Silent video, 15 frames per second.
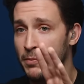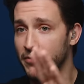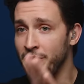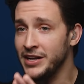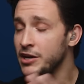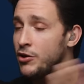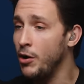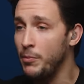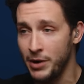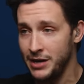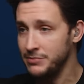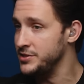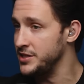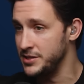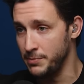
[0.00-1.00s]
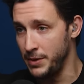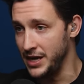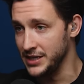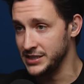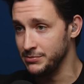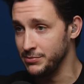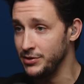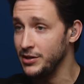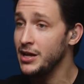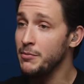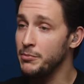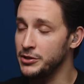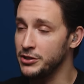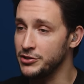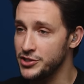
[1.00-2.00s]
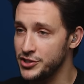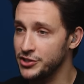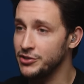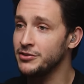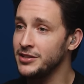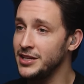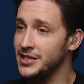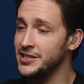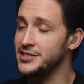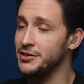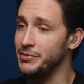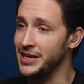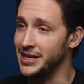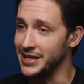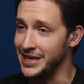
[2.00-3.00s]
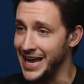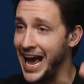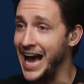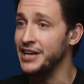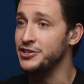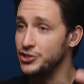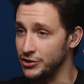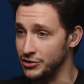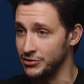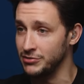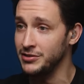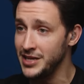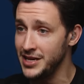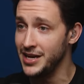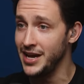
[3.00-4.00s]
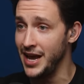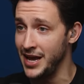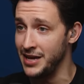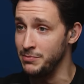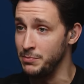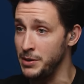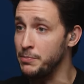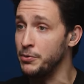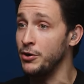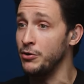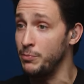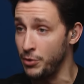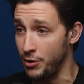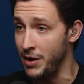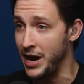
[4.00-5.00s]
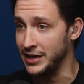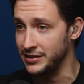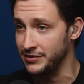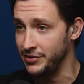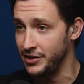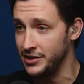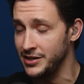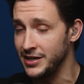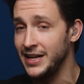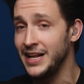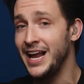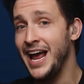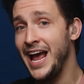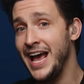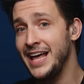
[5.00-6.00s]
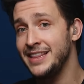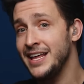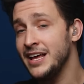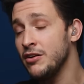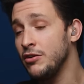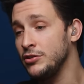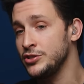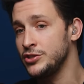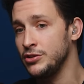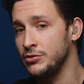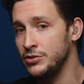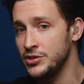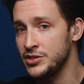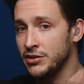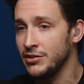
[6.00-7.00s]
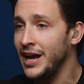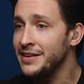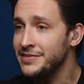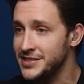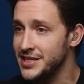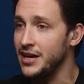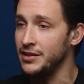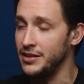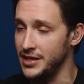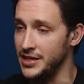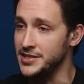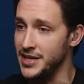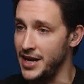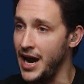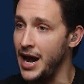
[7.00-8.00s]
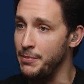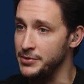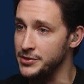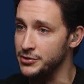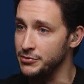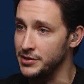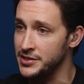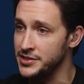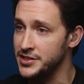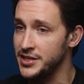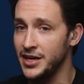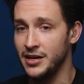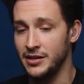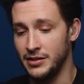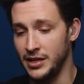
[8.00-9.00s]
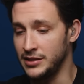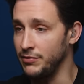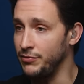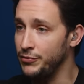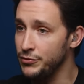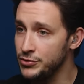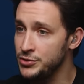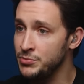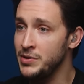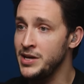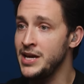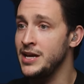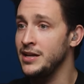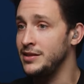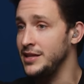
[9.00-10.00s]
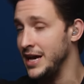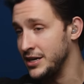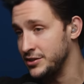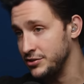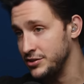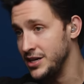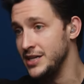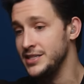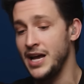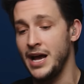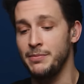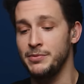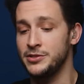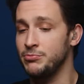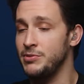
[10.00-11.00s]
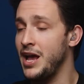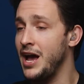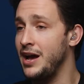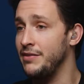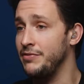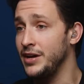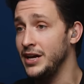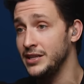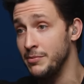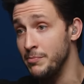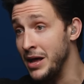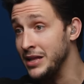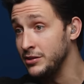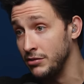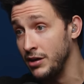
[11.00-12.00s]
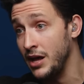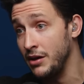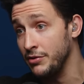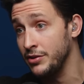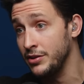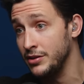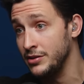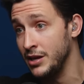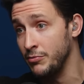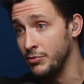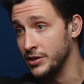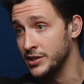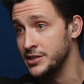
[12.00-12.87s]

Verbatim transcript: preventing all problems is impossible, but there are certain things that we can catch early and be pro proactive on. And then also, there's lifestyle things that happen to us, like the foods we eat, the exercise habits we have, the mental health that we're